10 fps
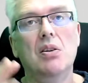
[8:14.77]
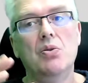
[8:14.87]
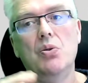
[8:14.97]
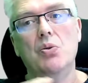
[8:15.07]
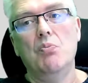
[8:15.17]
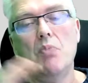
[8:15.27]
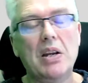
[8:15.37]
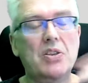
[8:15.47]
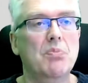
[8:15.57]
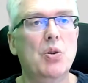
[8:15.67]
to
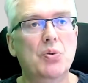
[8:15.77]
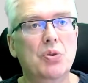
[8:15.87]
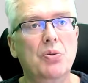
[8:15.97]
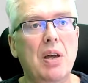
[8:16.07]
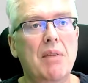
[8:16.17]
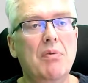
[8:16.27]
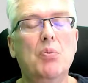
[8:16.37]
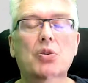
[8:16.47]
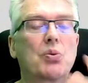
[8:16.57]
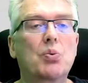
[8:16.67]
match the motor you have and
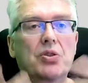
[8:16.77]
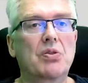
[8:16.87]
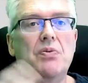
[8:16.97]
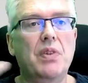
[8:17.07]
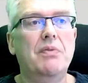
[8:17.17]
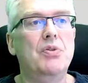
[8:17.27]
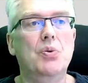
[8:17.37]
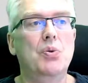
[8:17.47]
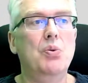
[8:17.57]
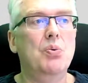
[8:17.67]
what you want the drive to
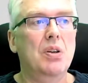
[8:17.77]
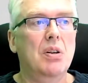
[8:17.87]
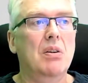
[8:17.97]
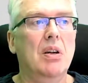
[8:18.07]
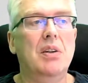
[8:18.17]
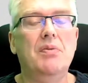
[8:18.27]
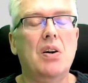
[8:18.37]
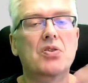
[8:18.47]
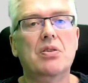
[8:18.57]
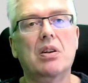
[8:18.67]
do.
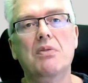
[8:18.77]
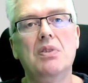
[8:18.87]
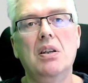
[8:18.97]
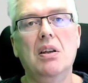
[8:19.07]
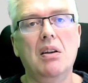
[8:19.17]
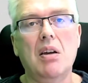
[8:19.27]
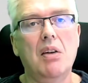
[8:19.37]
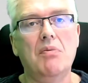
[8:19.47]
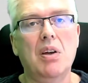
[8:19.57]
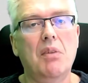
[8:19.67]
Advanced drives, they
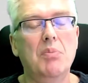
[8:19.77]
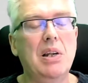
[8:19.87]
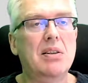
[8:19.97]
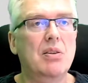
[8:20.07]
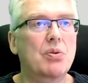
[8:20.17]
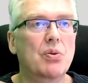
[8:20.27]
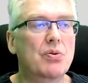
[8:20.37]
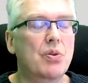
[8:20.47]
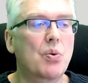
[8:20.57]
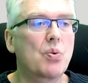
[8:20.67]
have built-in
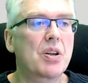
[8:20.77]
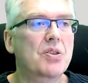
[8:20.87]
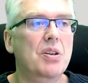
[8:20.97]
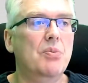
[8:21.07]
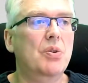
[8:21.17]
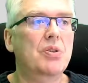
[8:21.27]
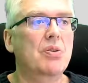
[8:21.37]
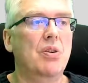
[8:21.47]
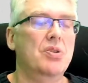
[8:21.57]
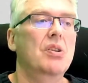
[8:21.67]
controllers and
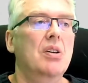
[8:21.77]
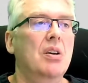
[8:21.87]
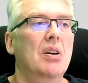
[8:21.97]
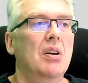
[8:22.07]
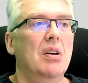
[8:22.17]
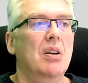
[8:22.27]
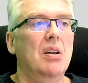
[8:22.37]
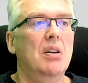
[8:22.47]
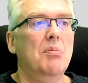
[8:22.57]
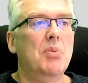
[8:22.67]
whatnot.
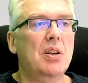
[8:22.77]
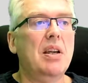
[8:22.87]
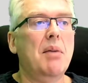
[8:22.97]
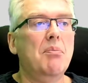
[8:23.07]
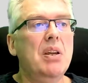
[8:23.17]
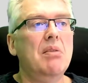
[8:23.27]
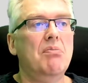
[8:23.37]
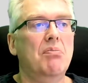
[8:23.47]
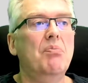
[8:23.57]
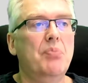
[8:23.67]
But it can be
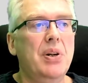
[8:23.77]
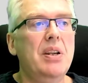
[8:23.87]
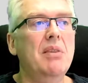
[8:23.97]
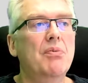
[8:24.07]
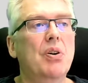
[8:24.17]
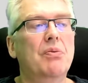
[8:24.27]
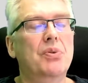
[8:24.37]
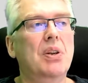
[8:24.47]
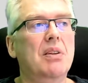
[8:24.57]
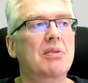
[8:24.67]
pretty involved to
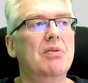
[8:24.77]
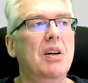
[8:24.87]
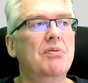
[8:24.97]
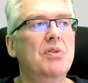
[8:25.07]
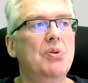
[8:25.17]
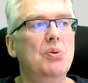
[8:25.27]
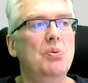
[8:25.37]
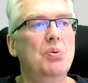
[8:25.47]
get a drive to do